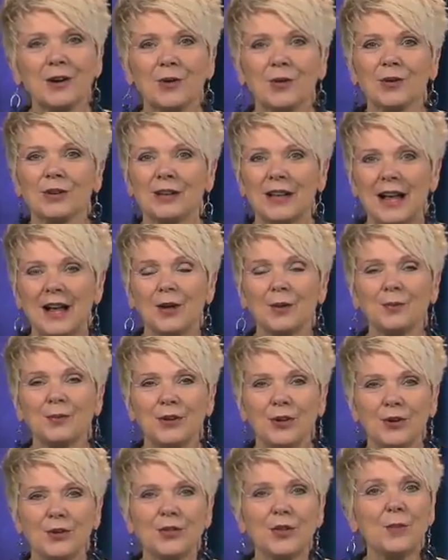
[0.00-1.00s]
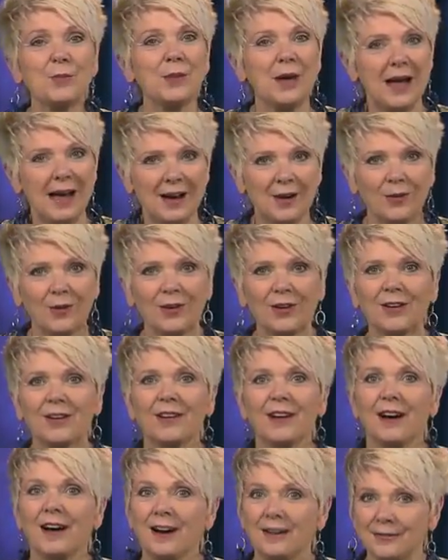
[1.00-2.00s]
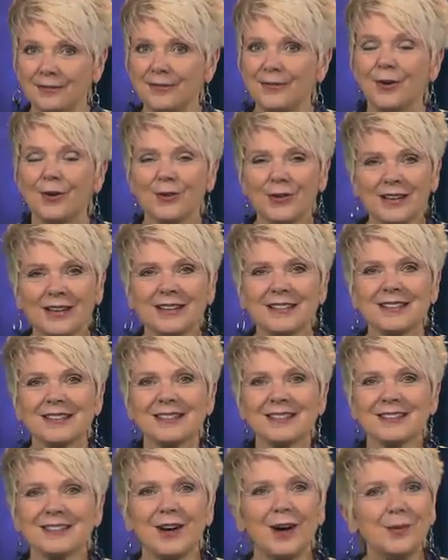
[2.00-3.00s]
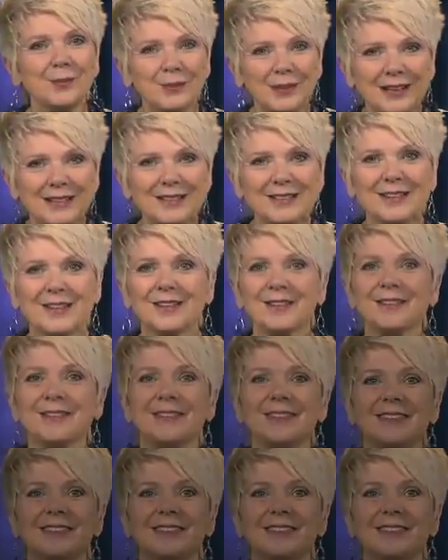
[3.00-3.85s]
will help you the power of focus. God bless you.